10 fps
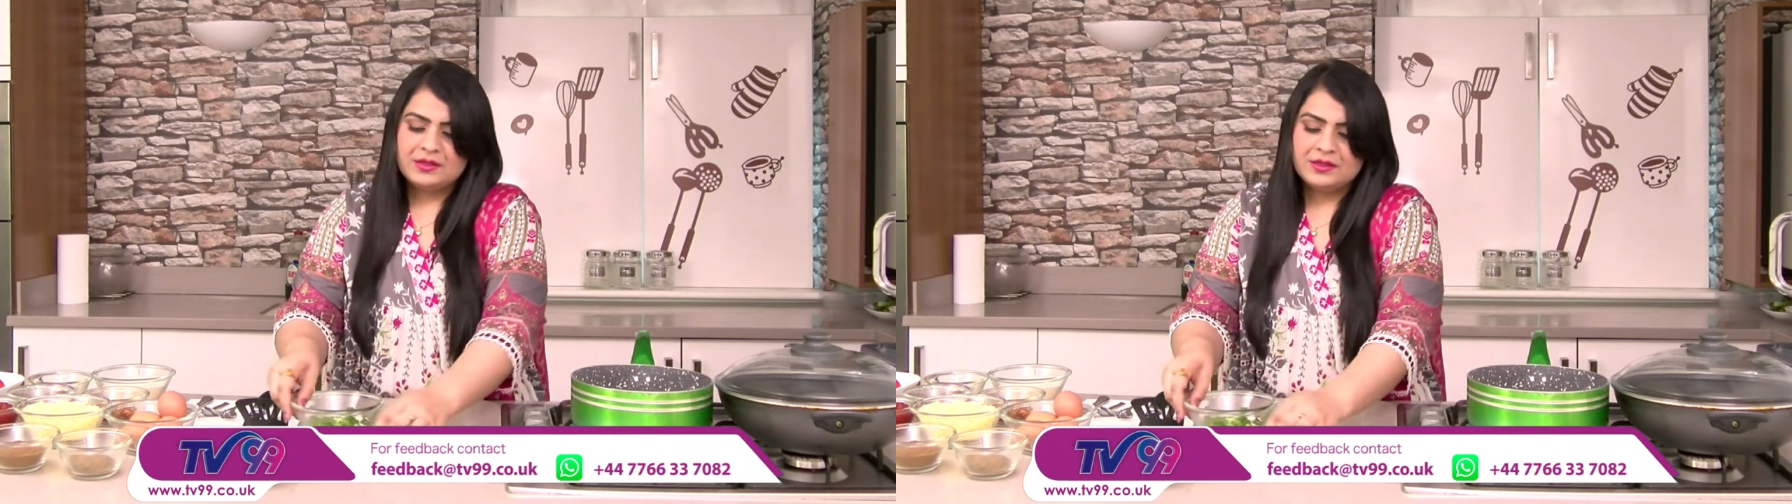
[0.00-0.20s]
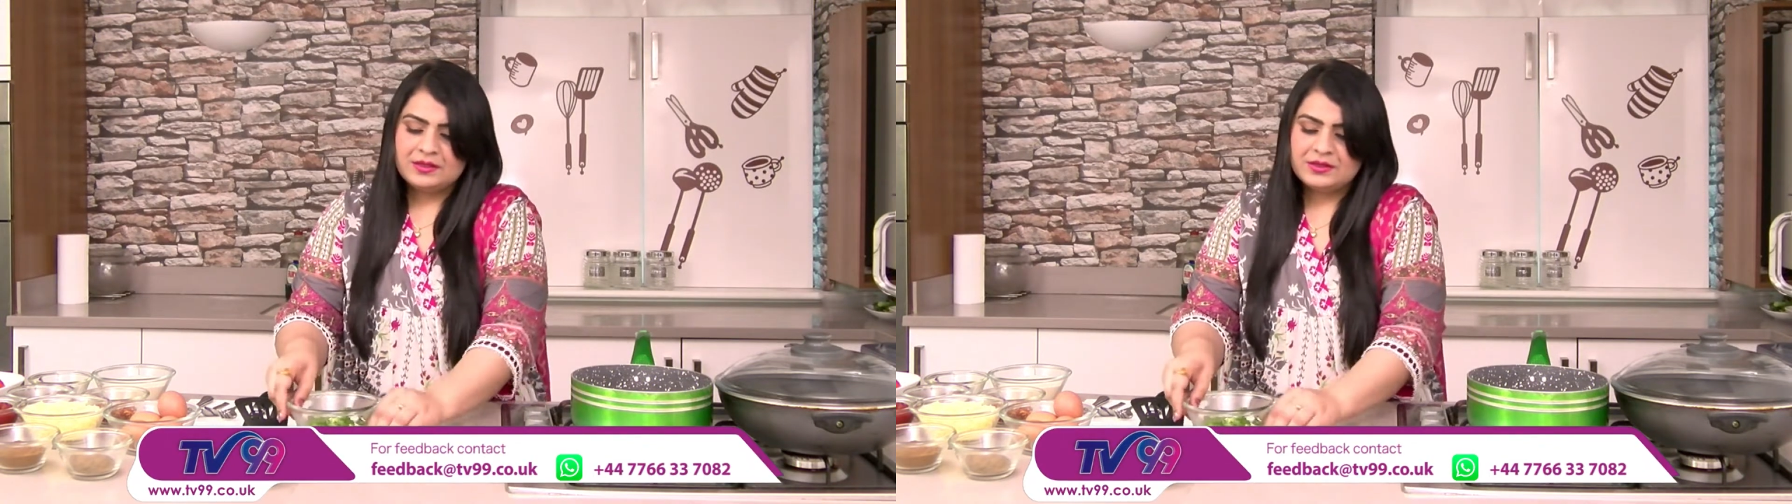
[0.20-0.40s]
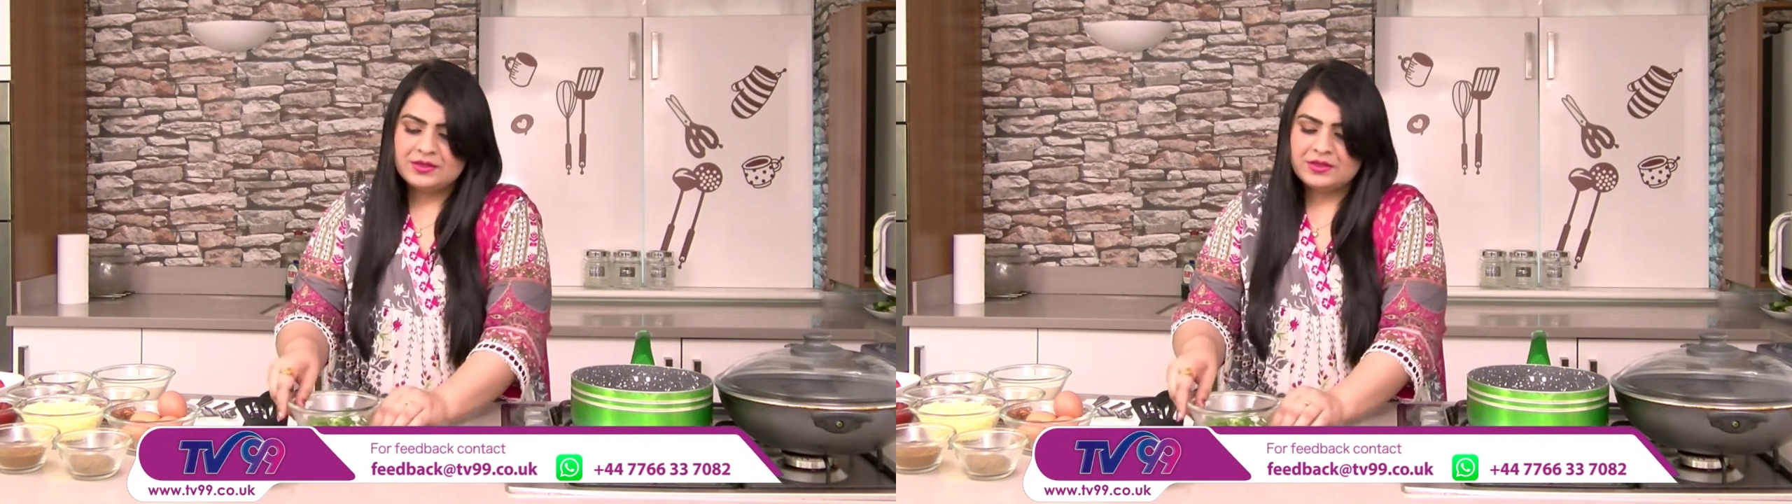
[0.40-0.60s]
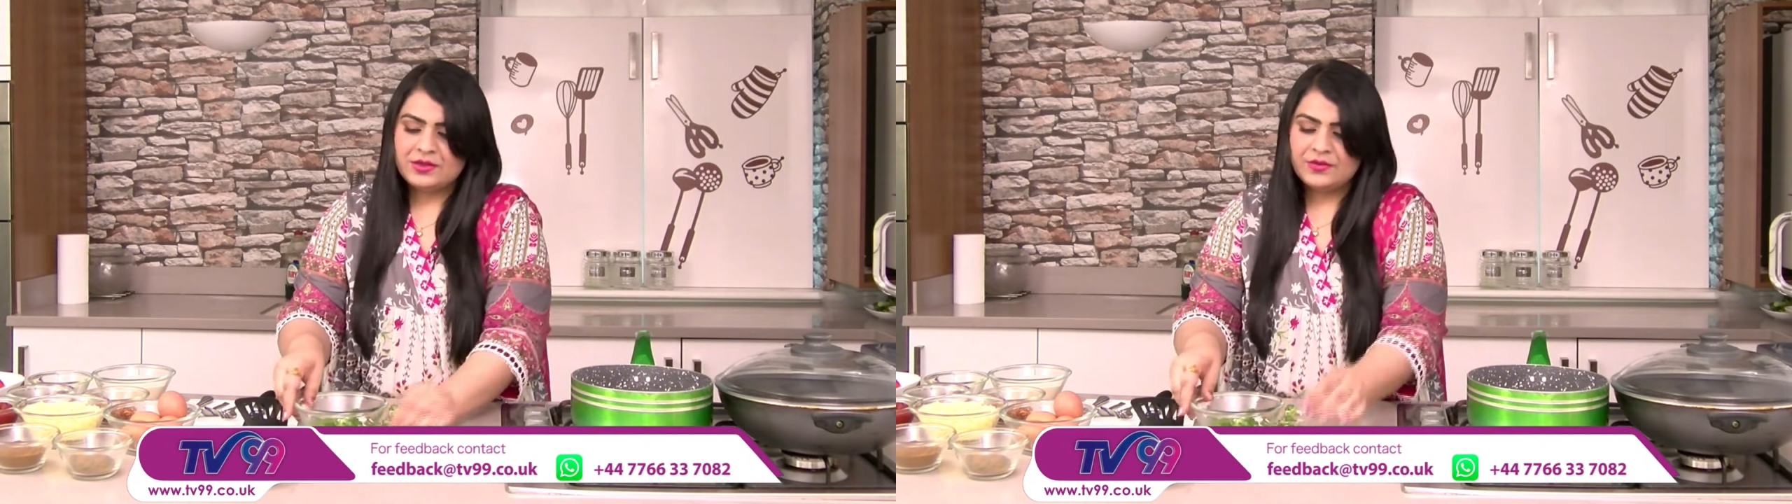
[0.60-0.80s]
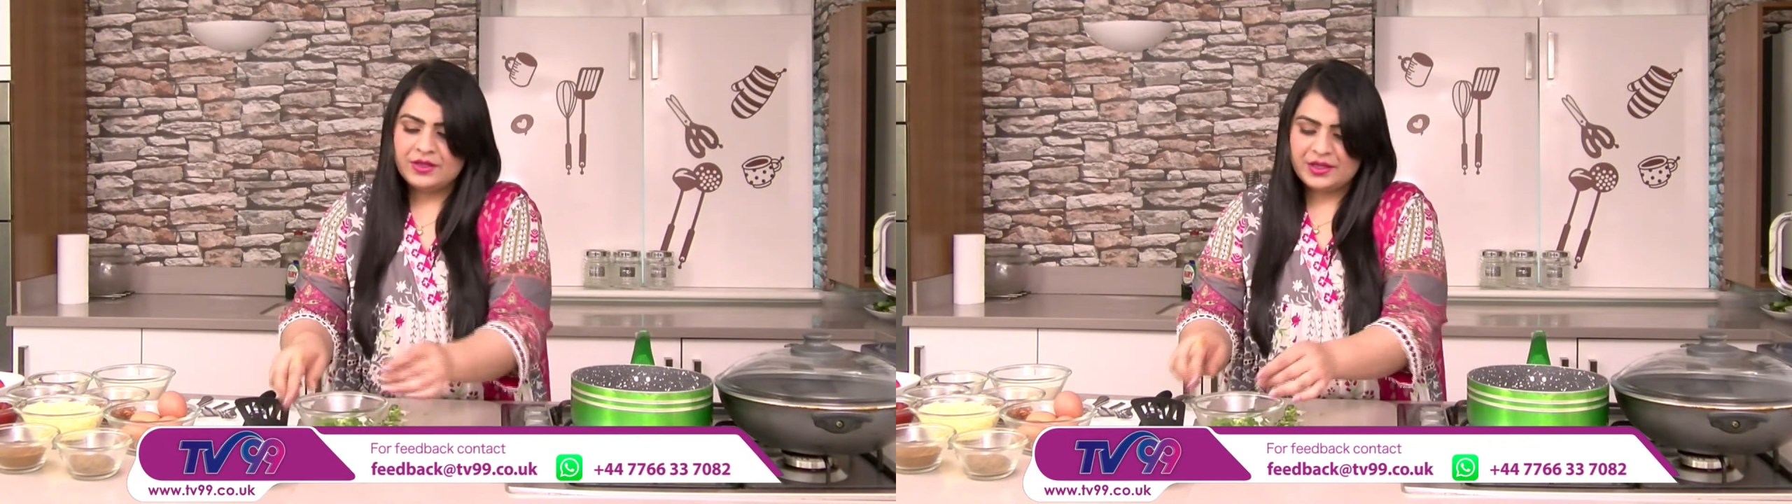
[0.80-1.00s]

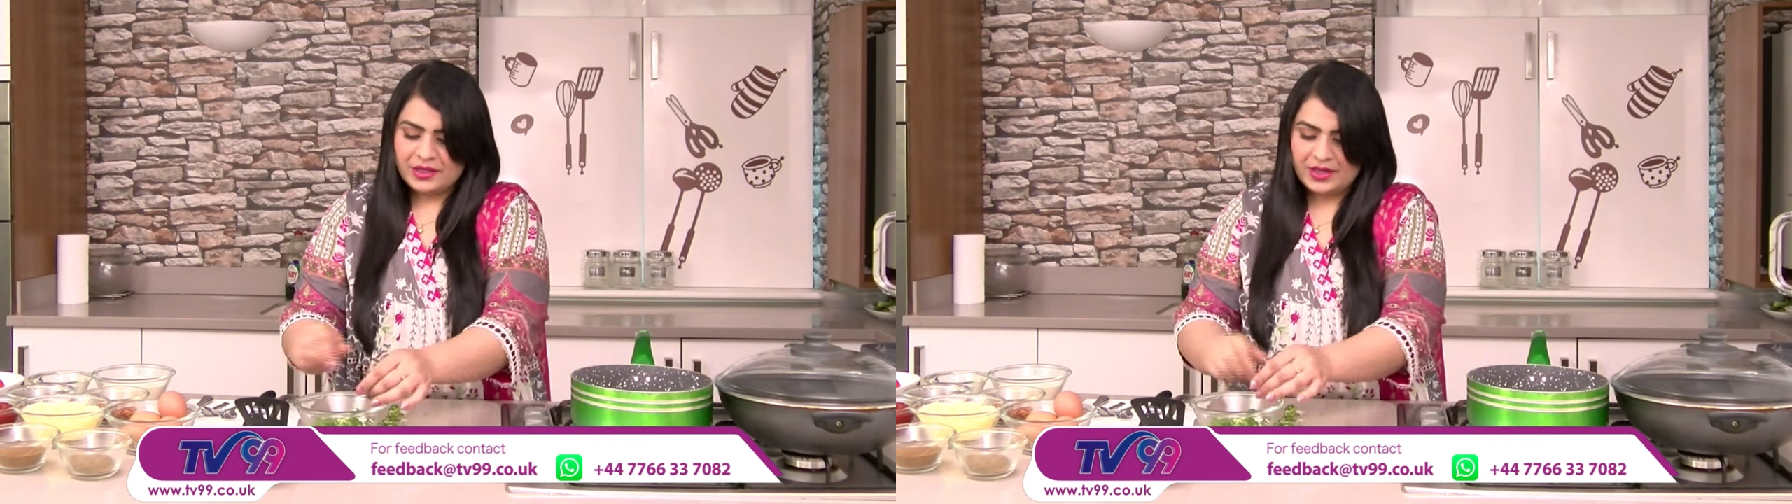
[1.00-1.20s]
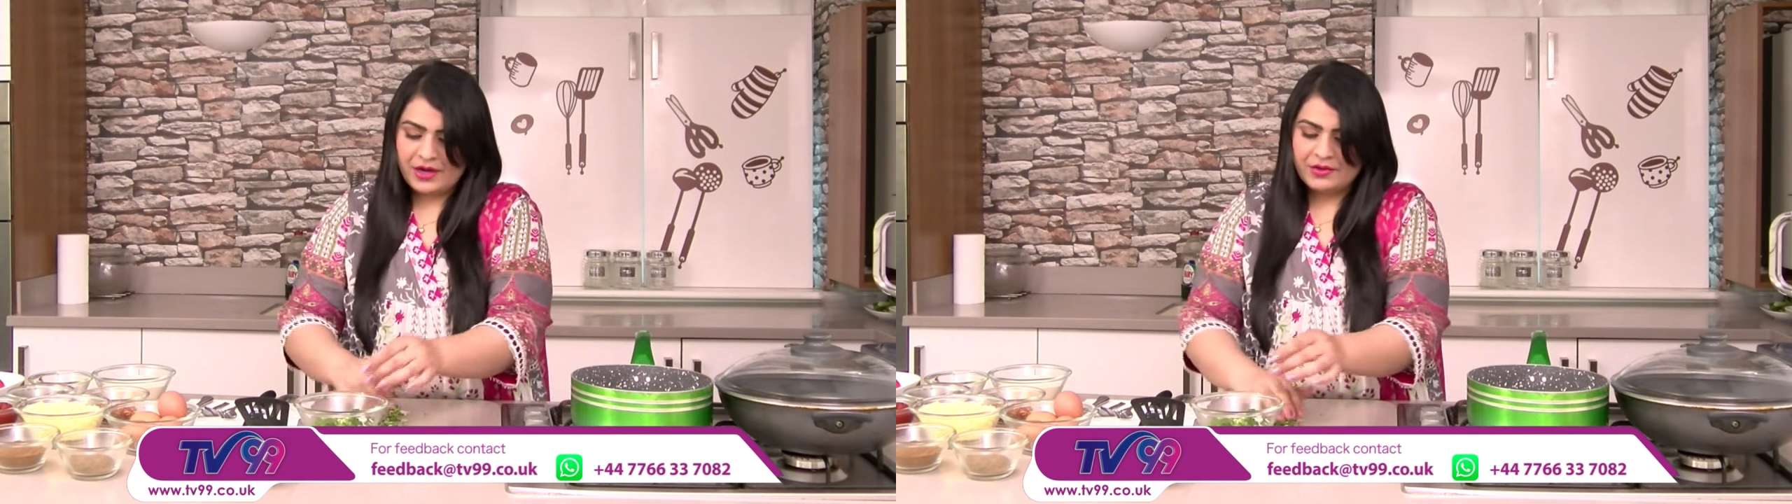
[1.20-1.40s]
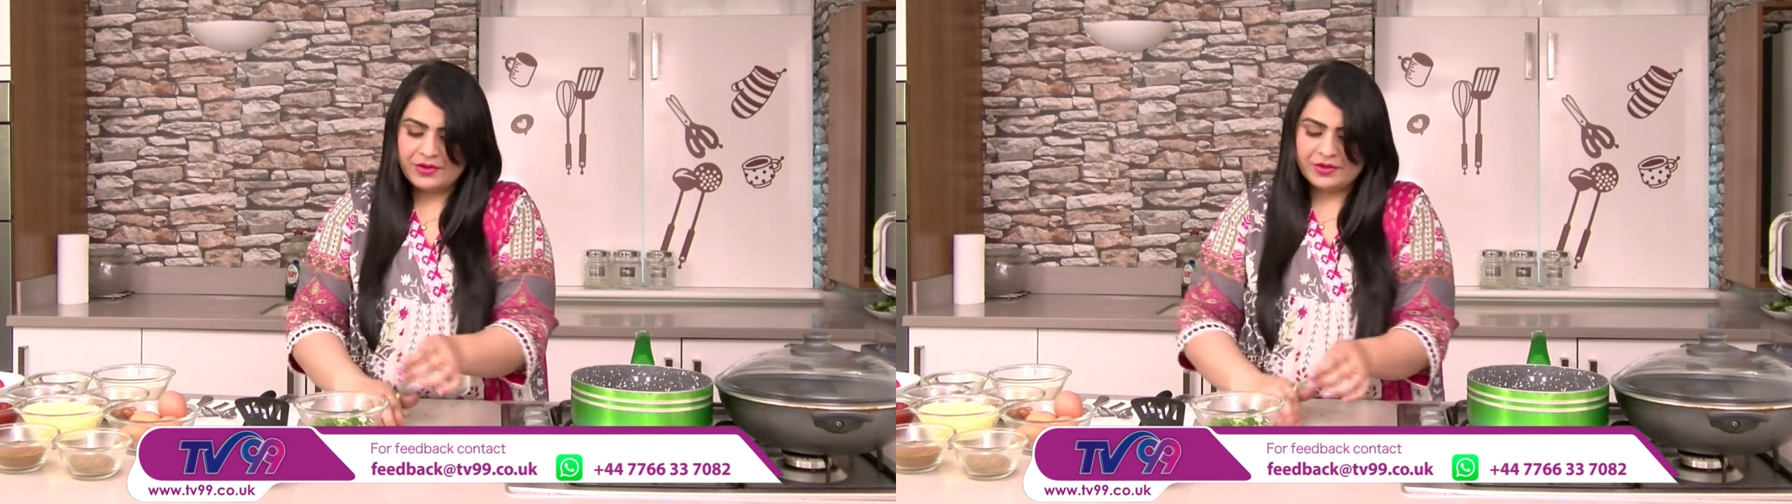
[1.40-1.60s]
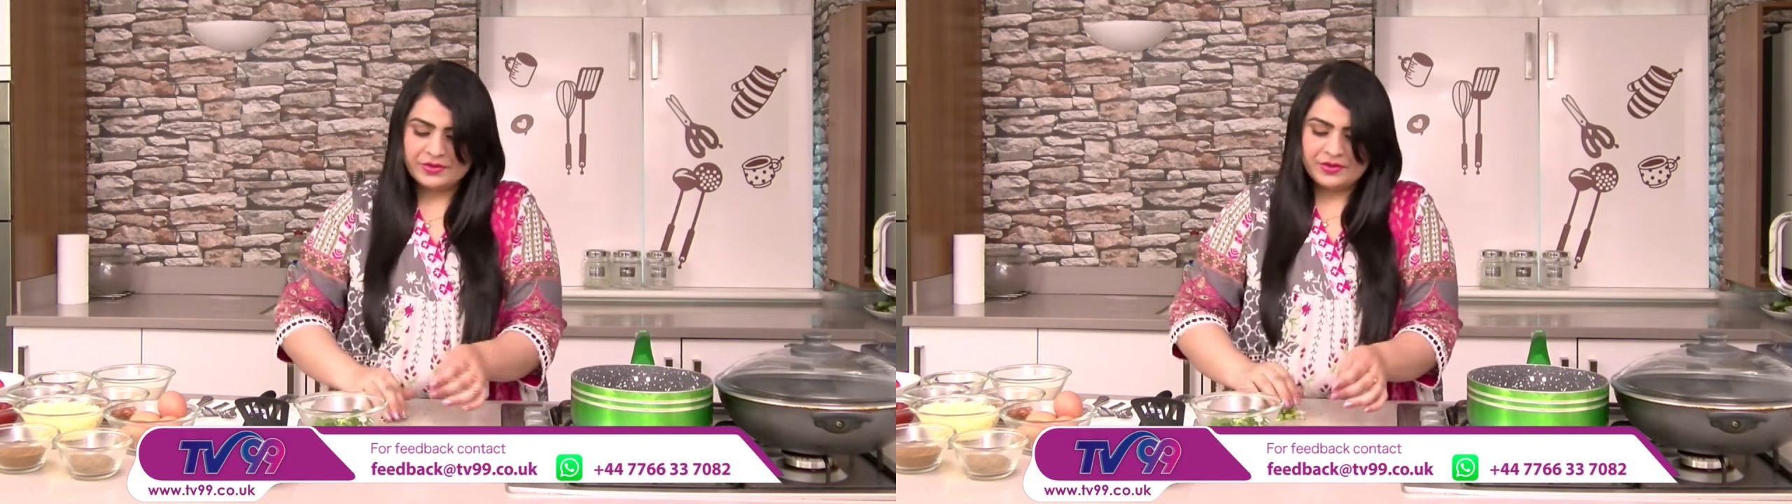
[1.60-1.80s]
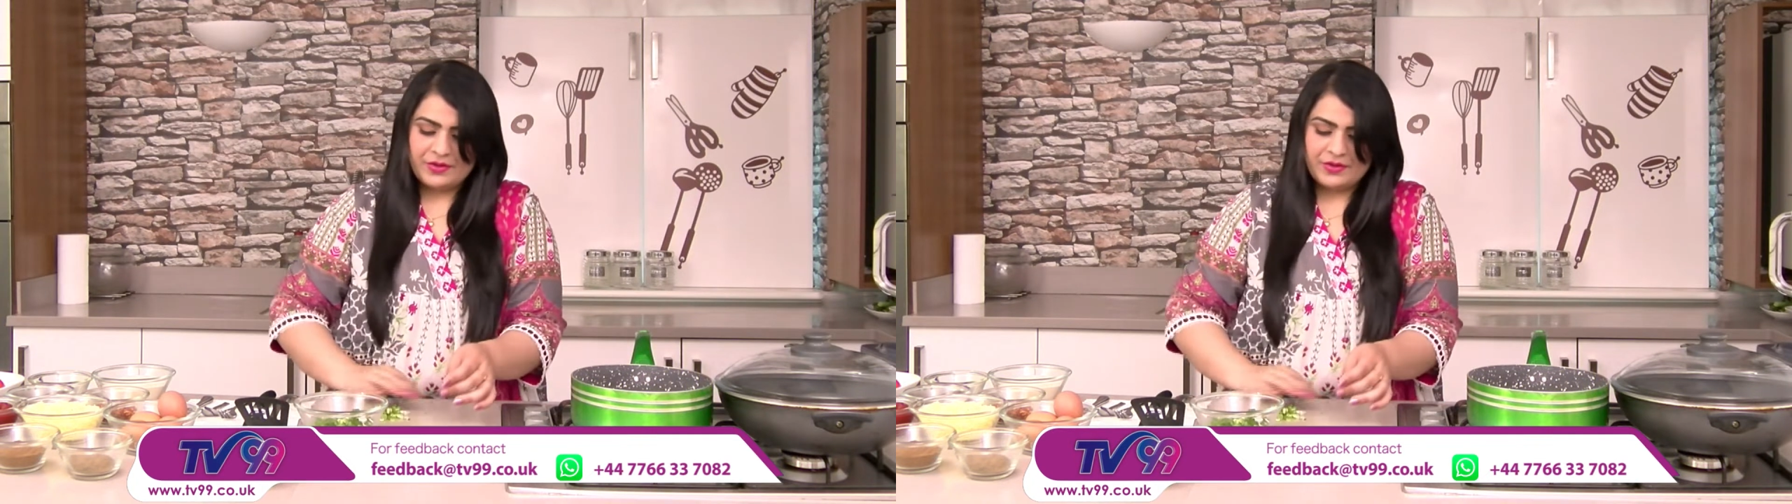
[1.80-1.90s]
so we can carry on